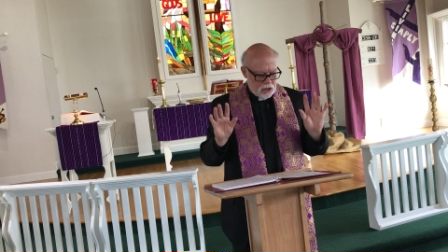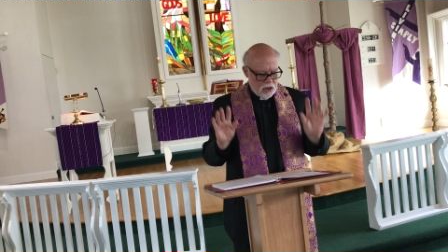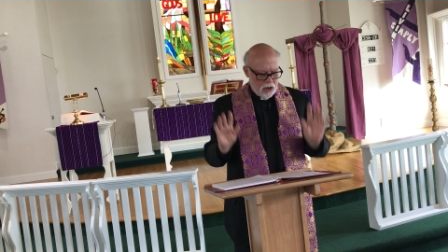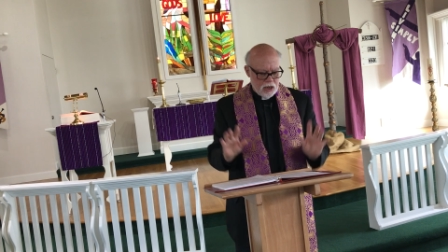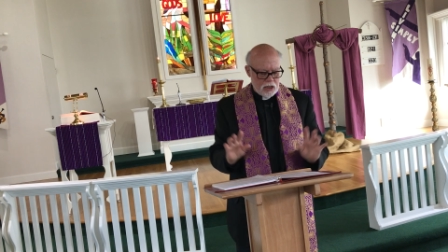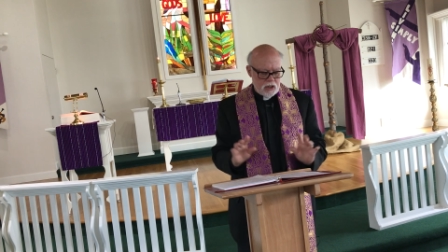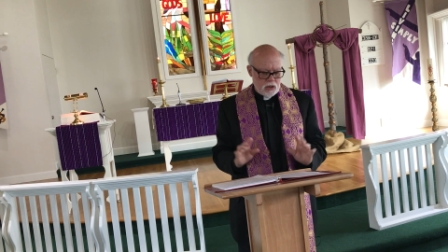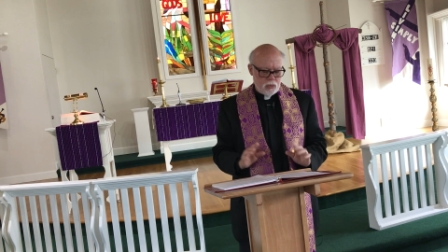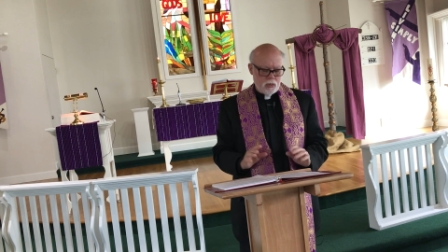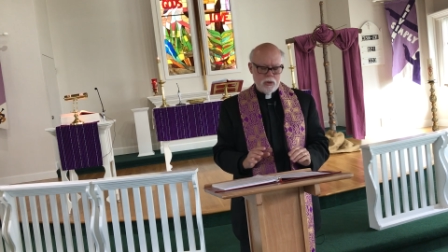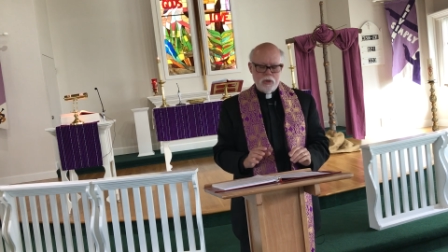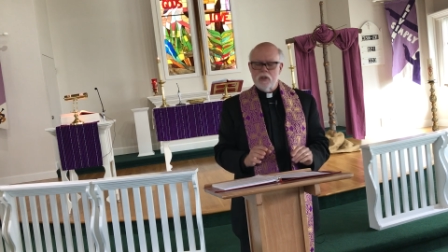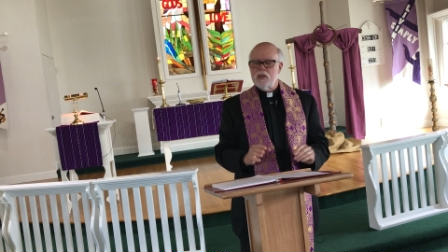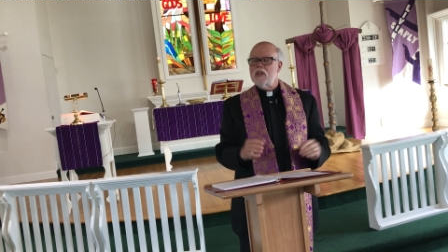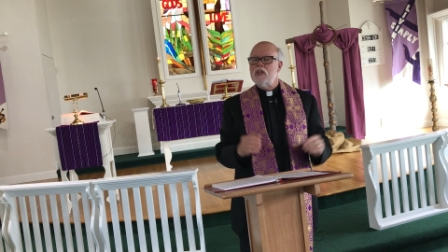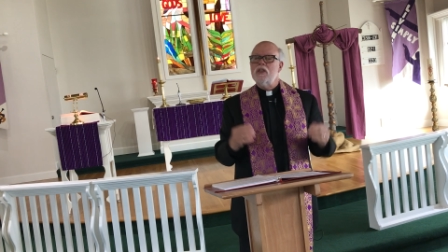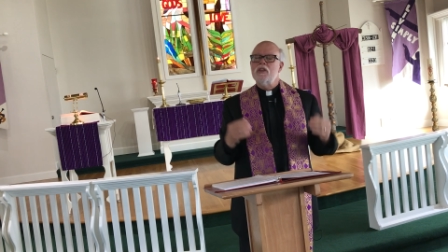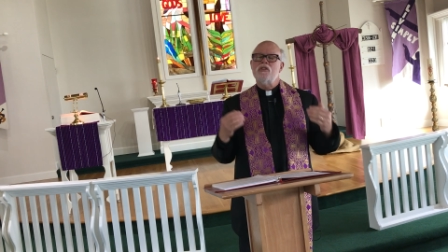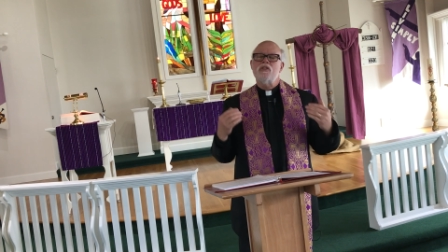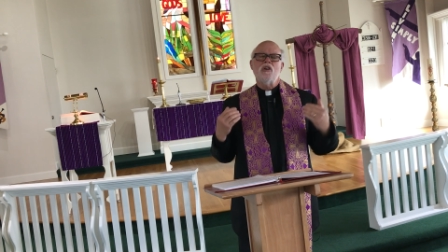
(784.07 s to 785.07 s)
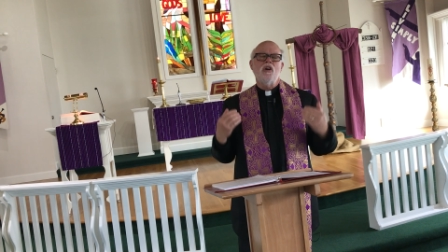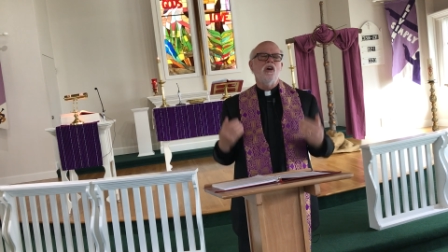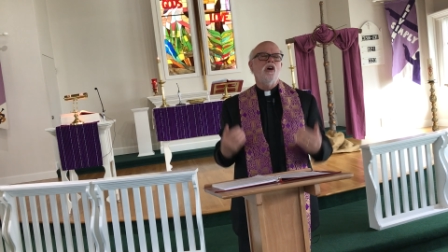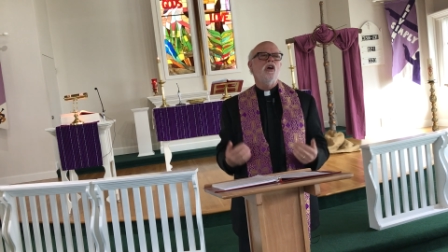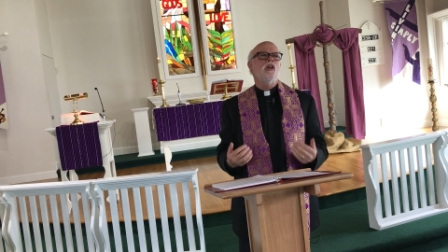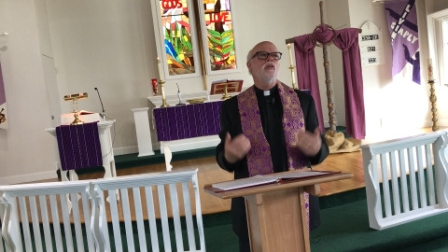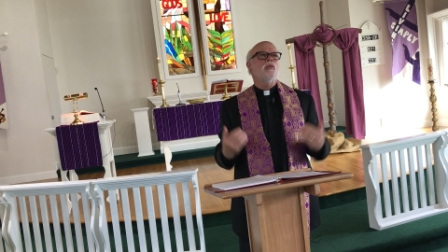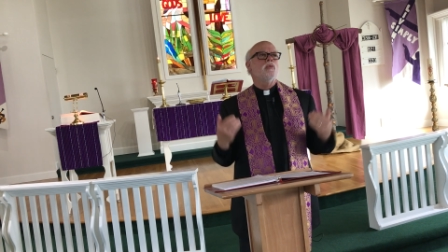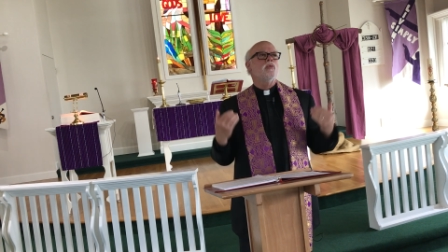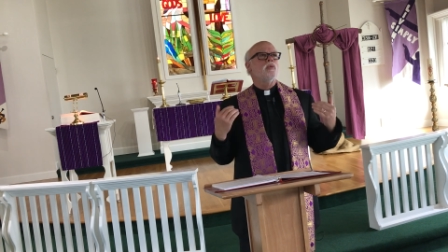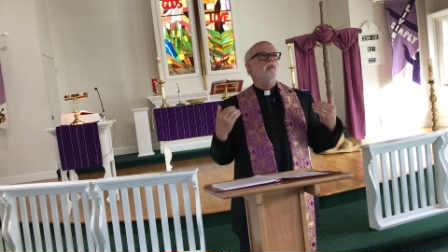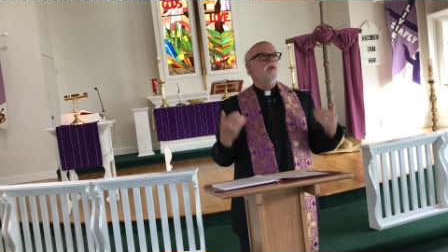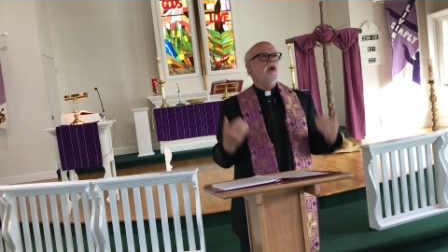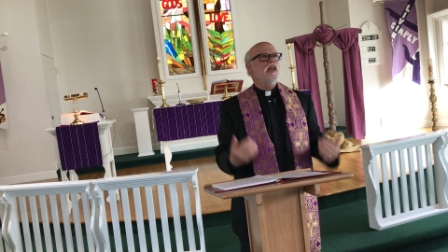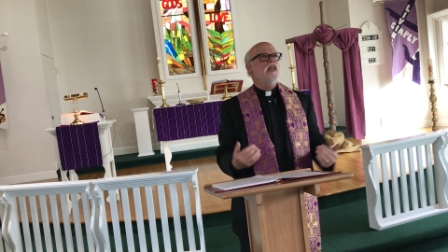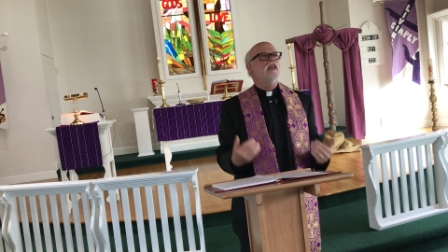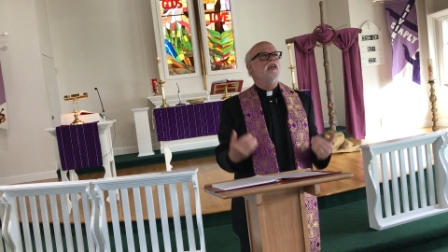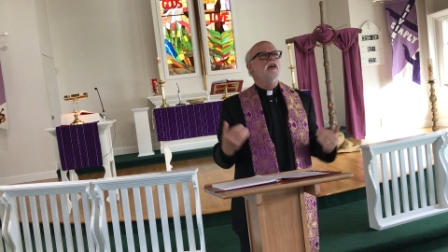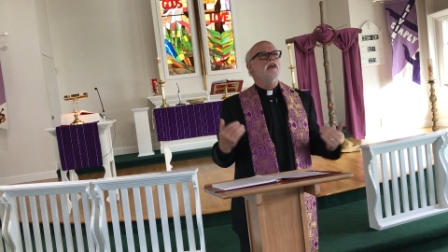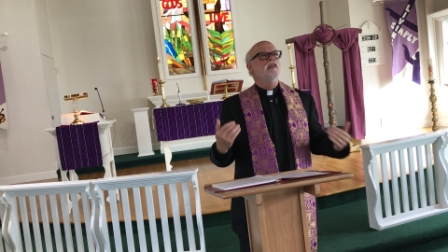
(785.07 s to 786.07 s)
God's word, is
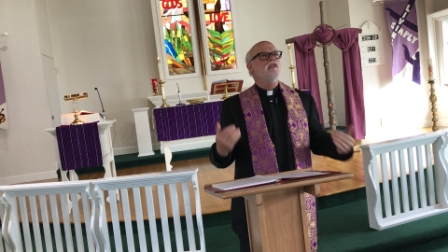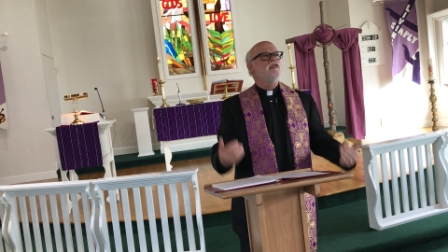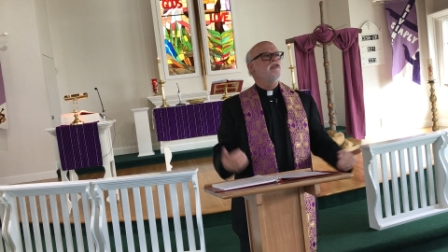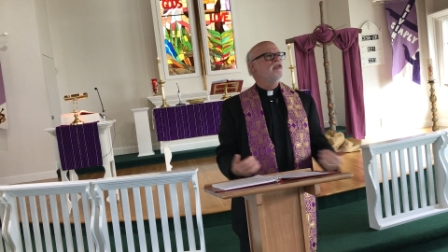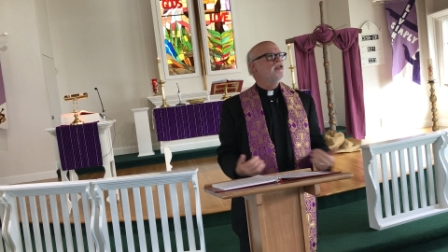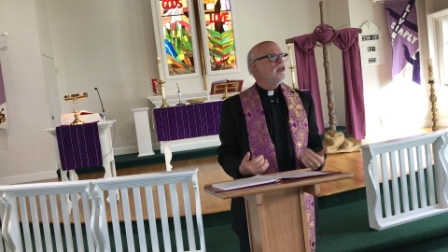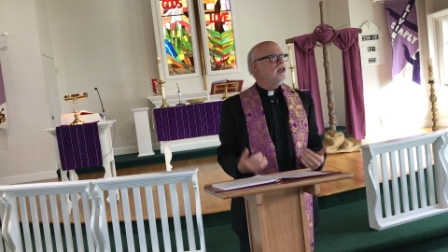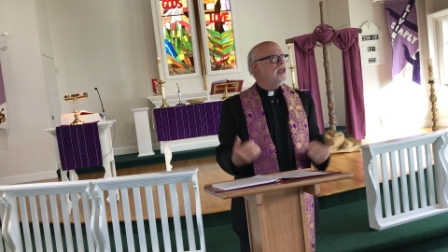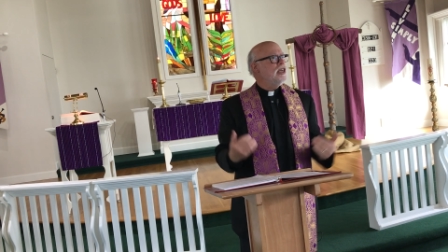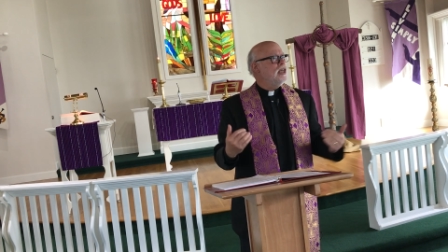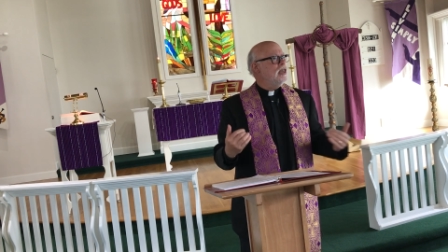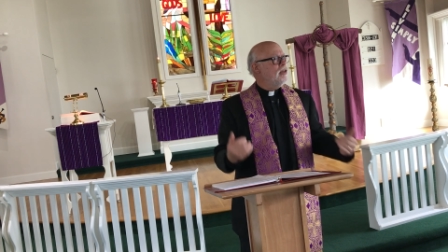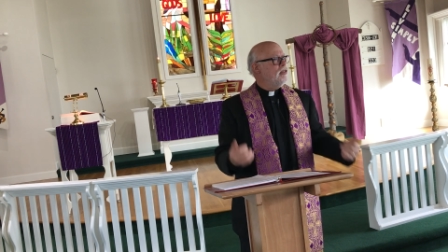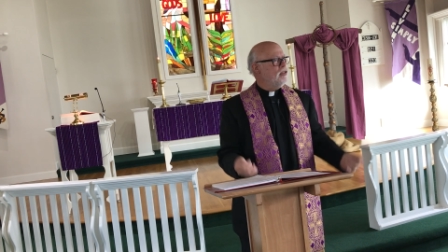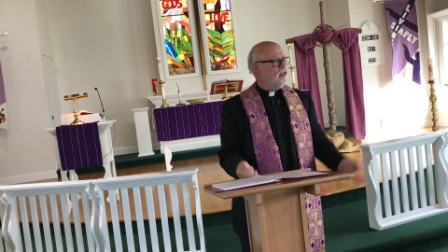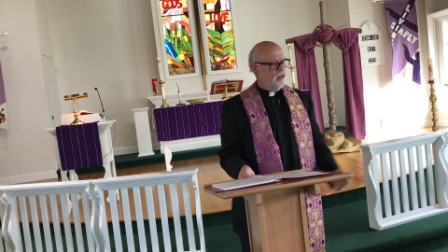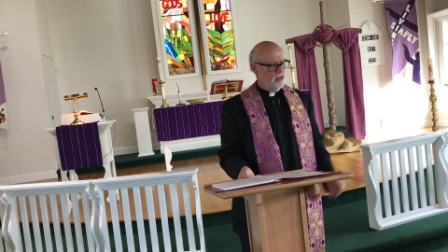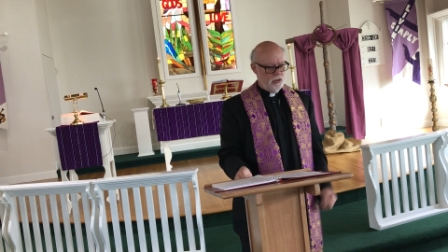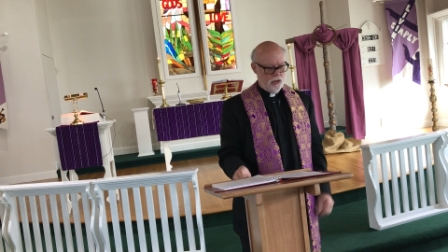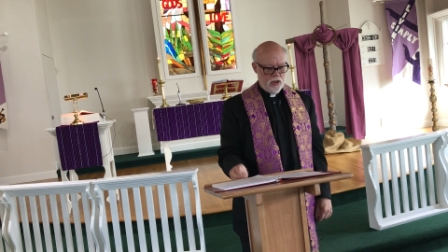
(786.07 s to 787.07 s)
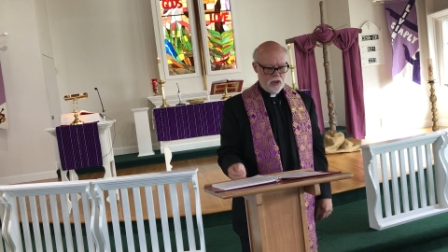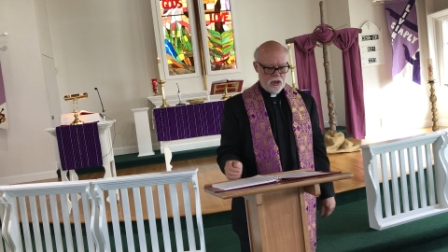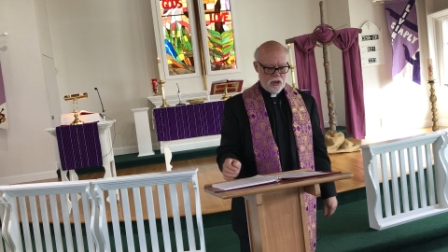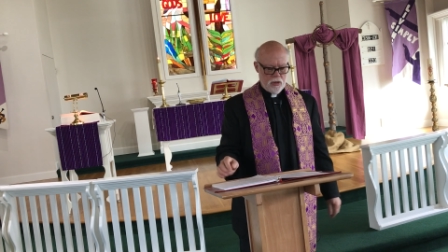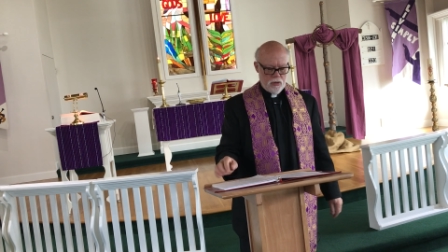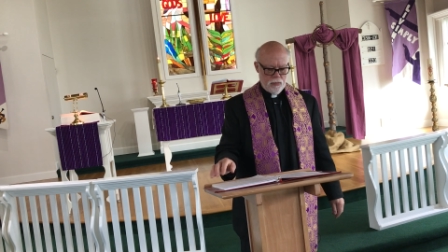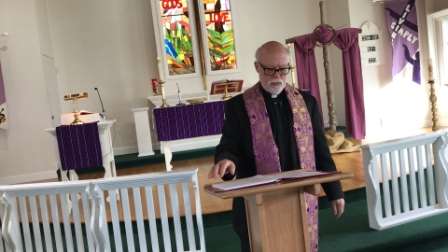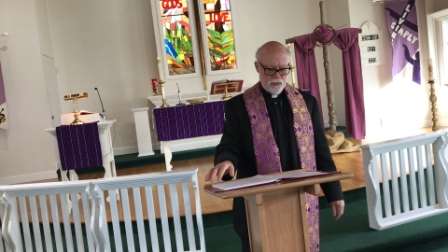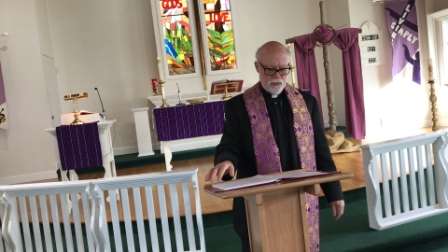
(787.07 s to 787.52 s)
already a free gift for you.